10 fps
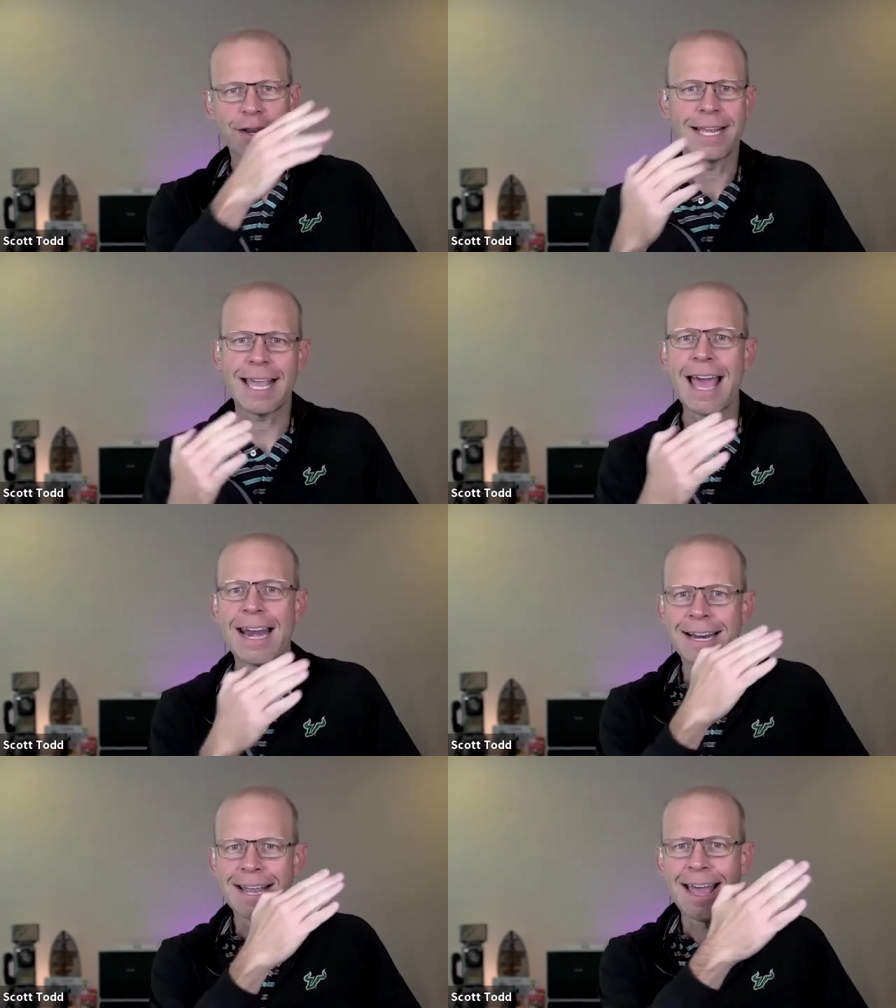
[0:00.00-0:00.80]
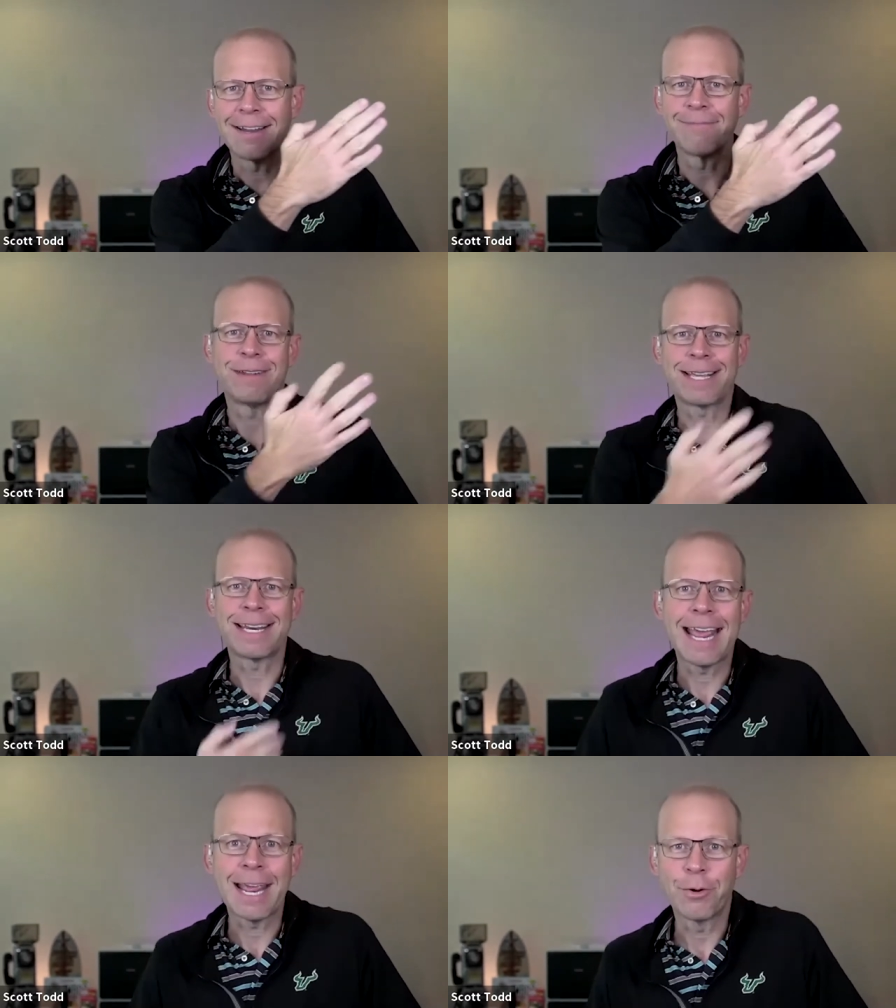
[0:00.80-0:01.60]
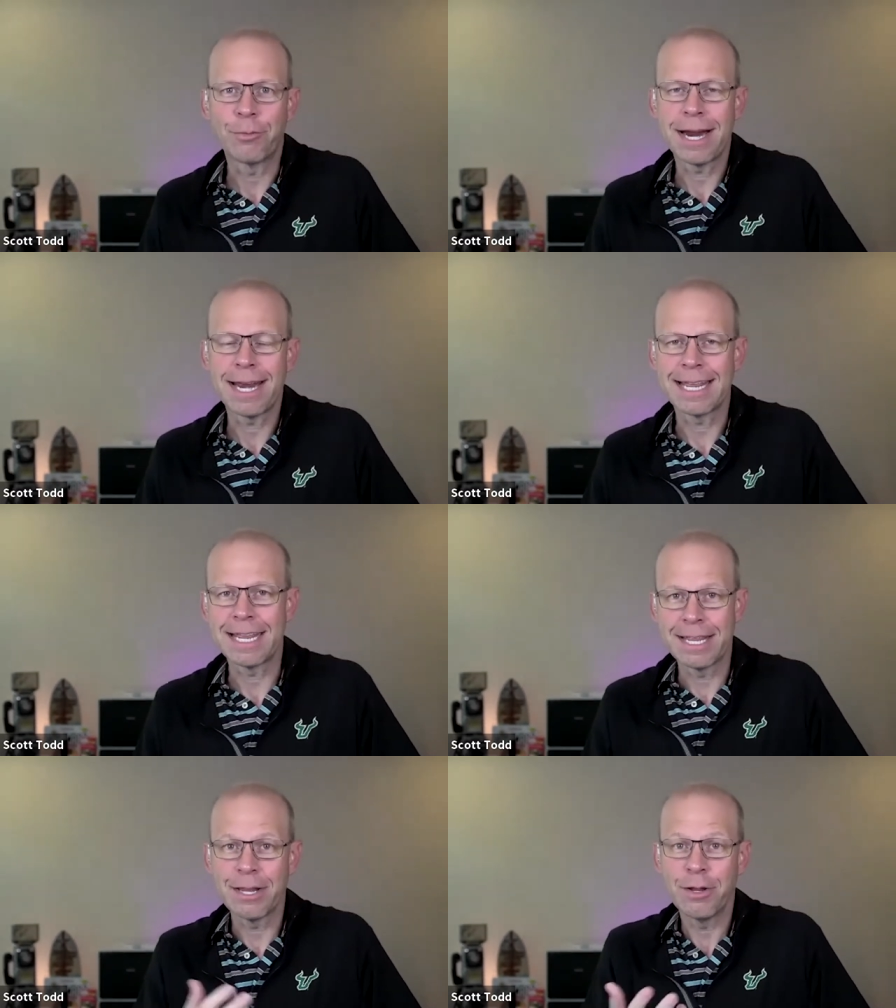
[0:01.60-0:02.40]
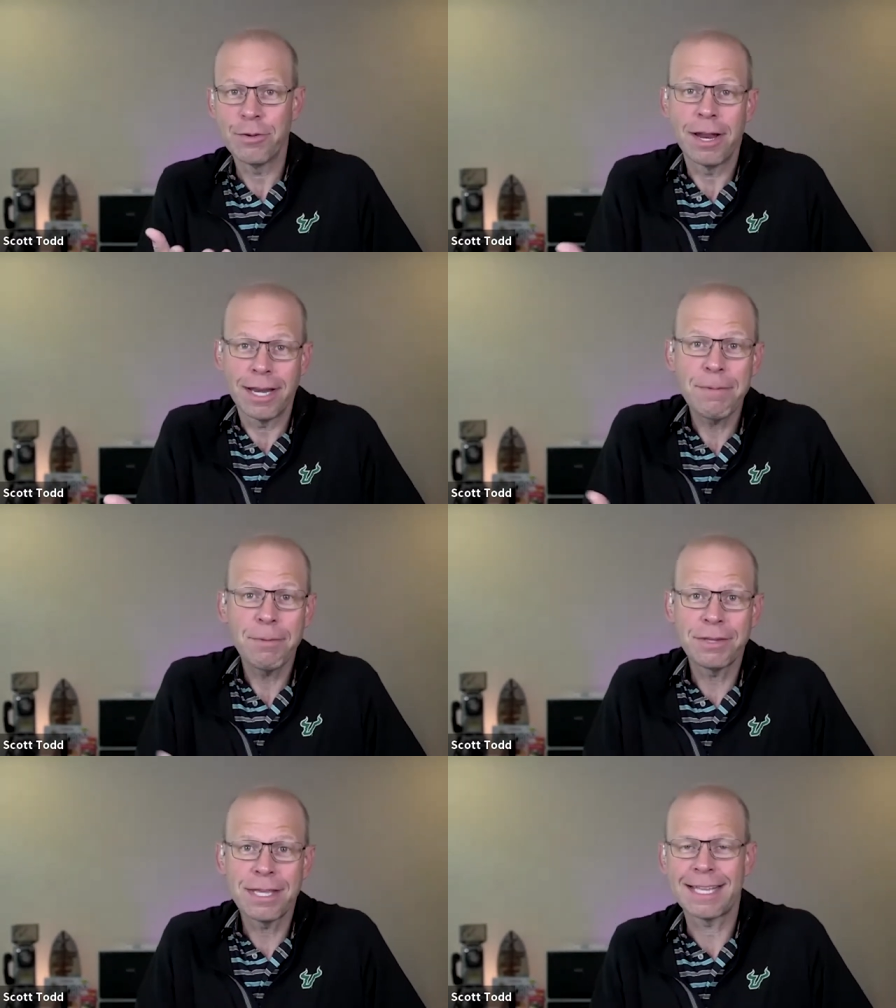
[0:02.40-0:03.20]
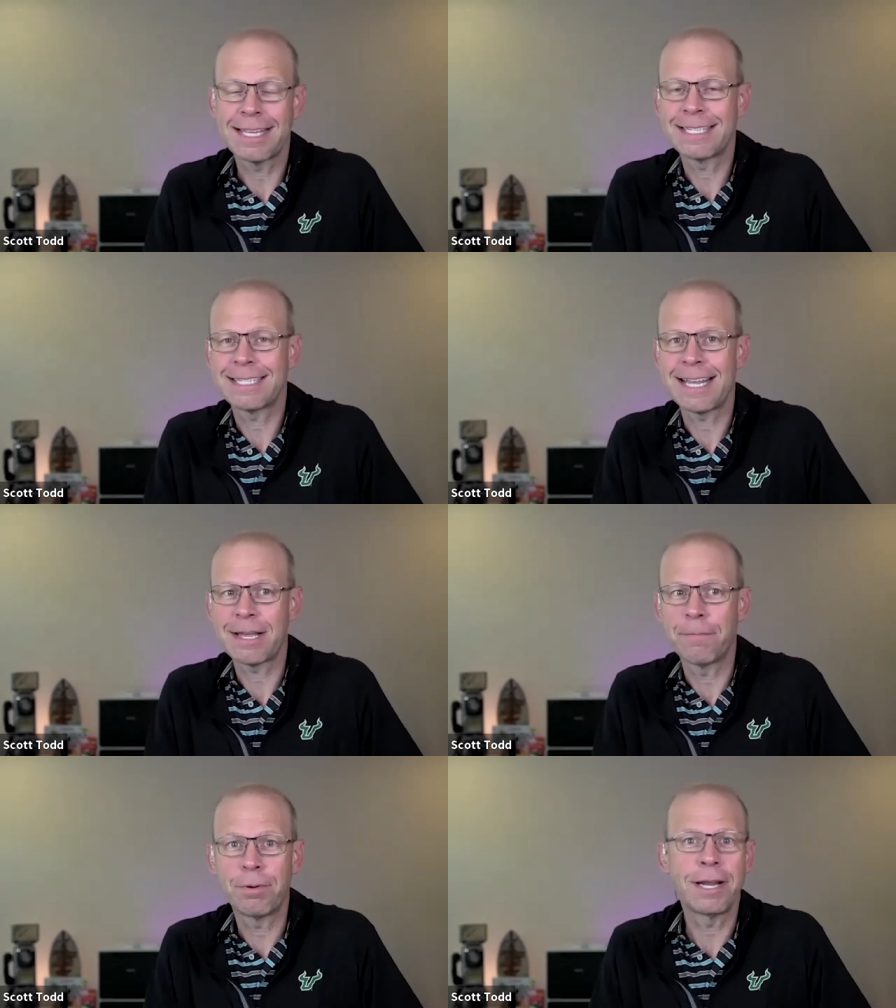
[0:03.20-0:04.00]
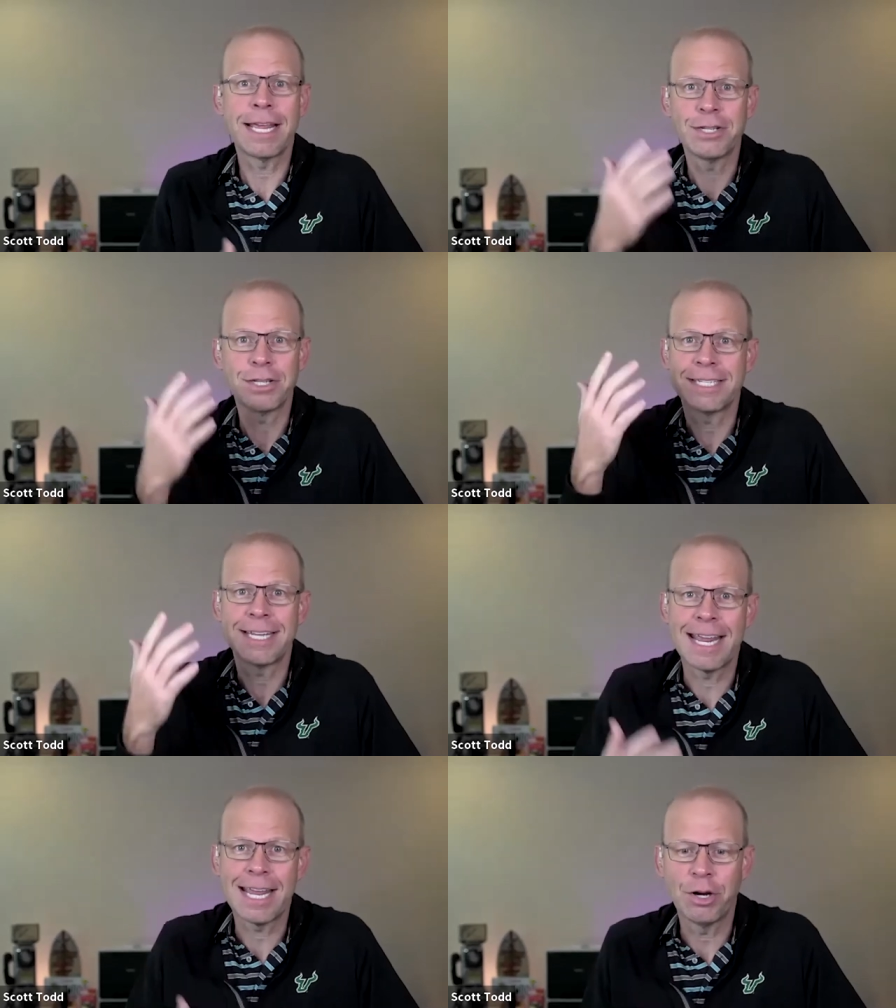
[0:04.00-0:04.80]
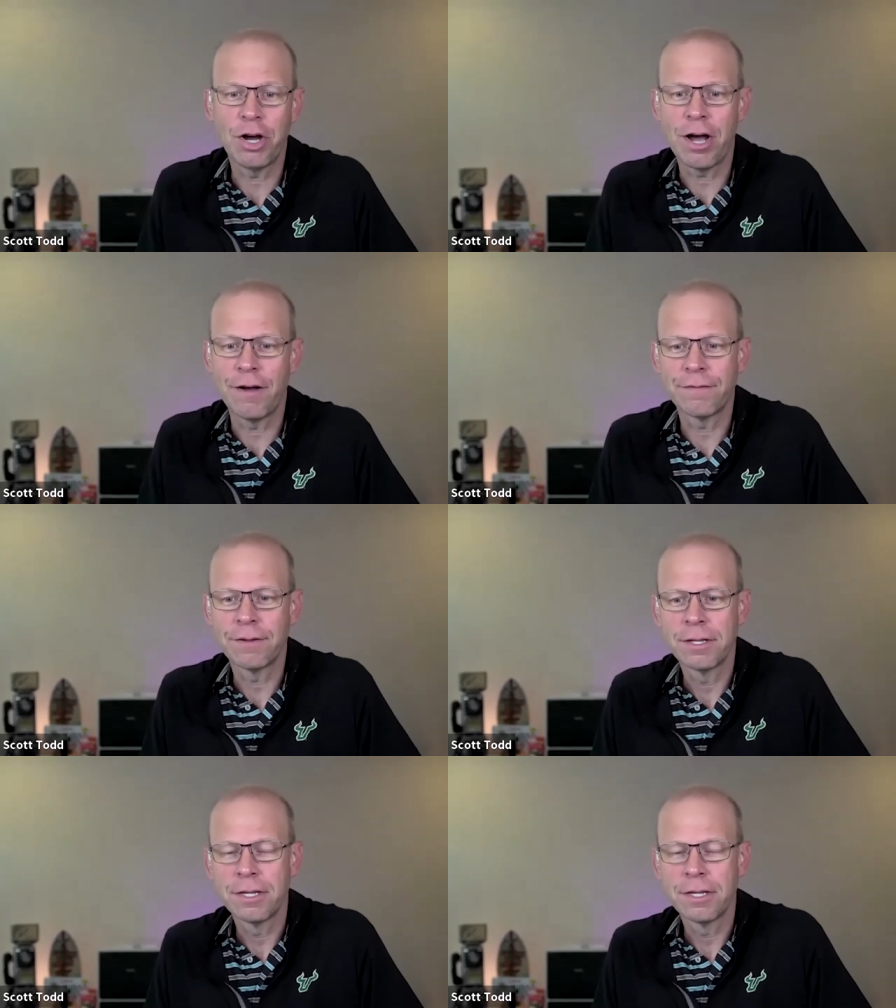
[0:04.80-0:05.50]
uh, like at a, at a, like an angle, right? Like you, a lot of people think it's like a plane just taking off.